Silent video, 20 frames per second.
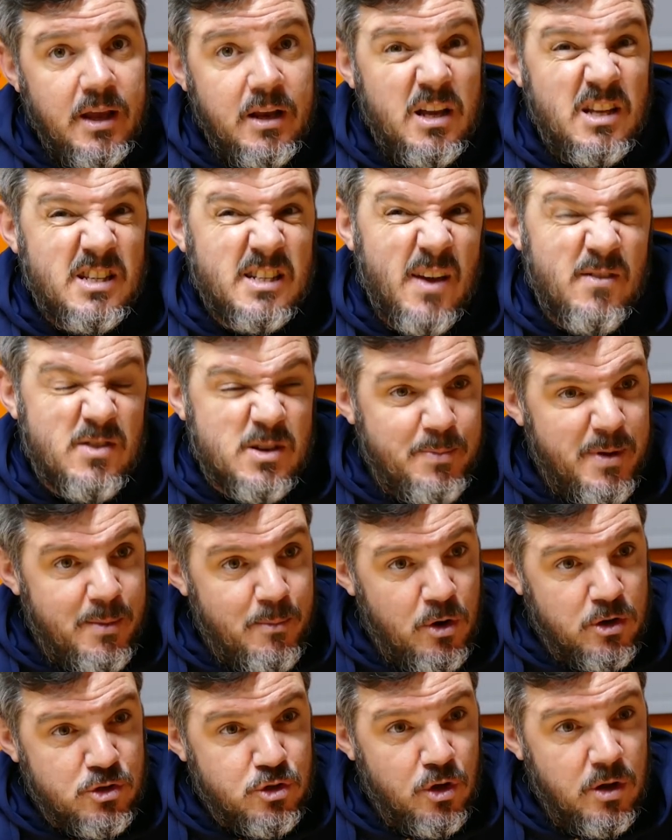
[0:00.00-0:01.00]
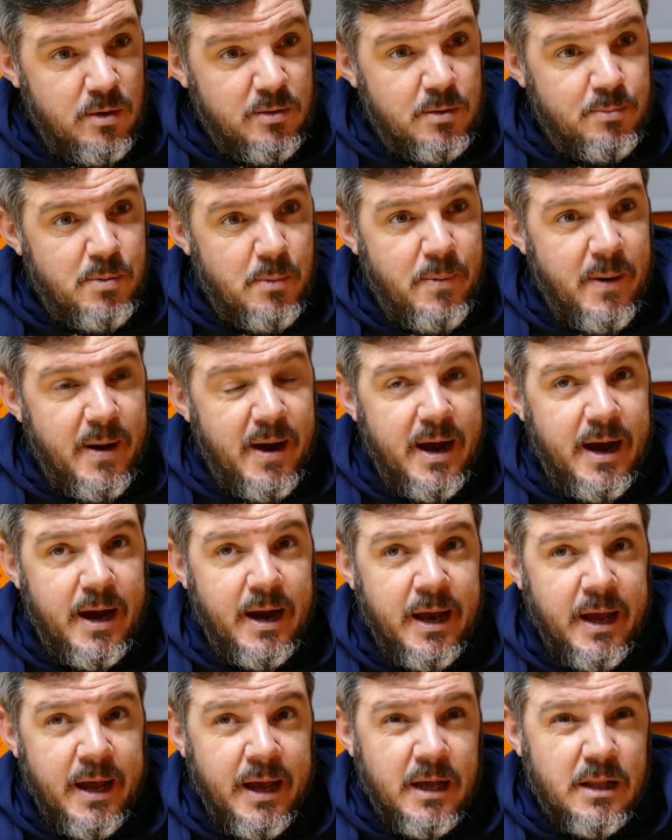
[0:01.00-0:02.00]
It's given us a bit more time to prepare.
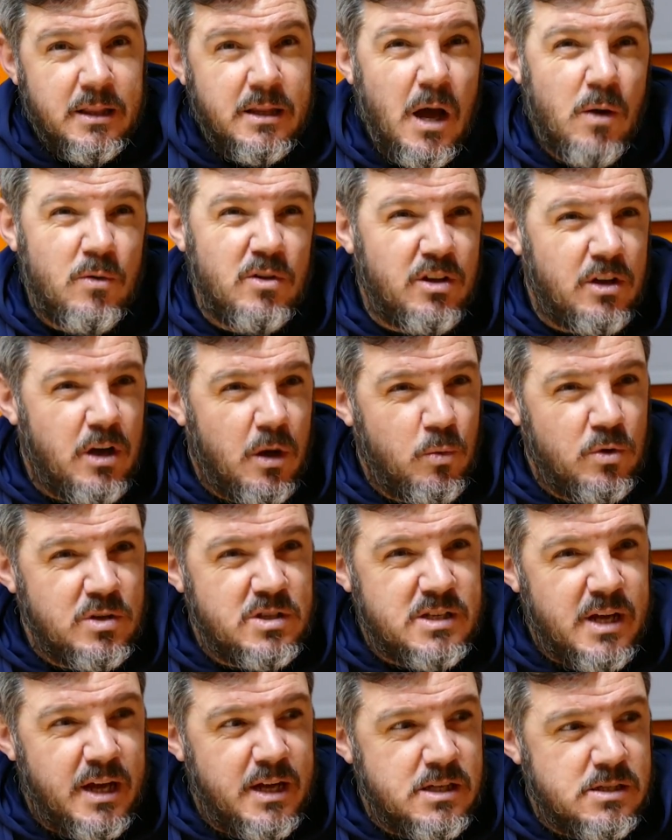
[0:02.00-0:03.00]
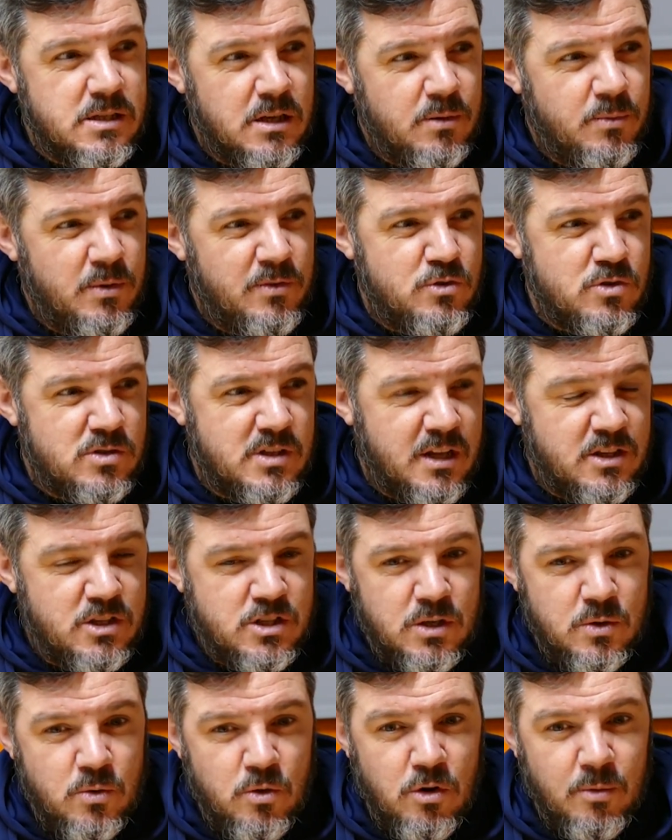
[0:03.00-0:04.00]
The only thing I would say is that we've just had
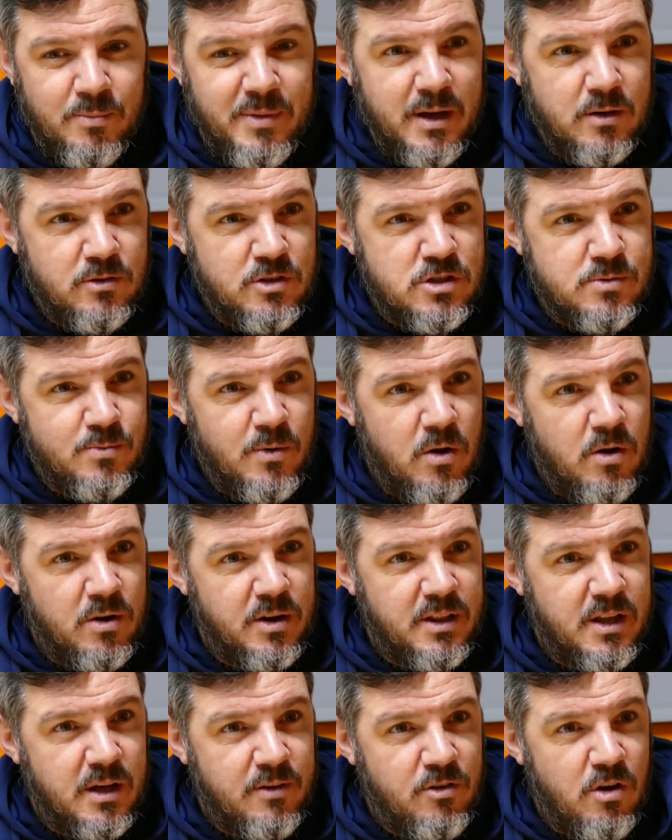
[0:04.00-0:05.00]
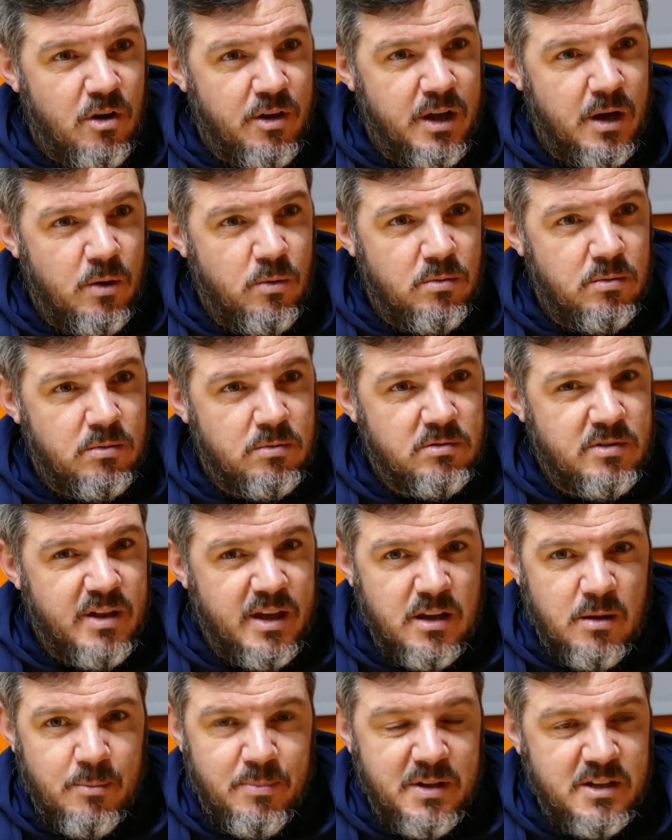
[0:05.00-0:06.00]
two come down this morning that have gone out
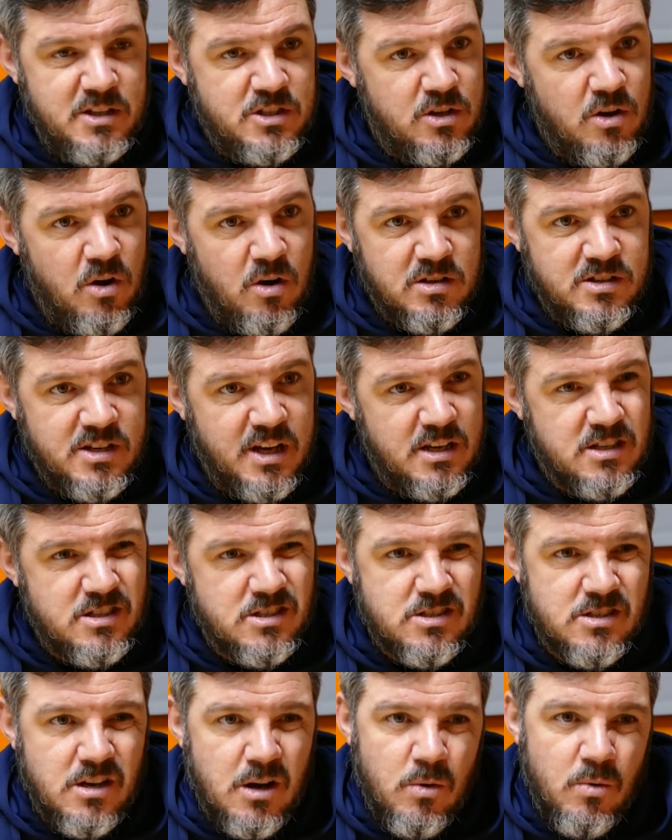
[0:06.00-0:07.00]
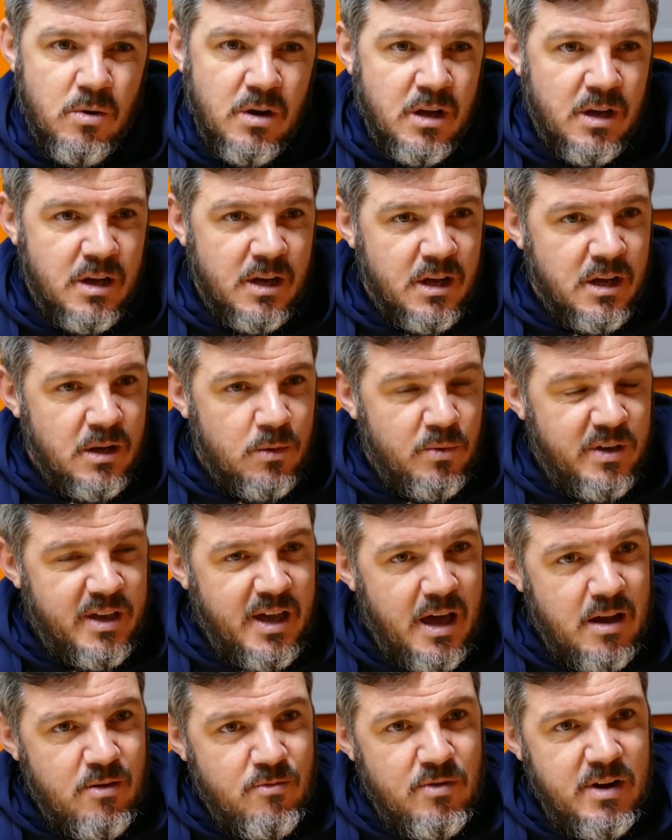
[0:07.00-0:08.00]
taking PCR tests, so we
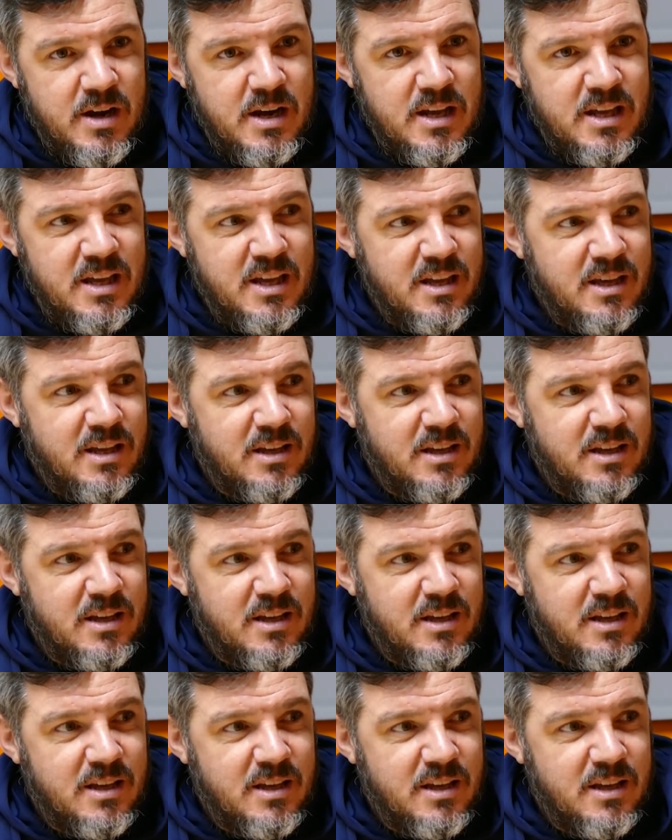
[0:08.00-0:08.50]
can't really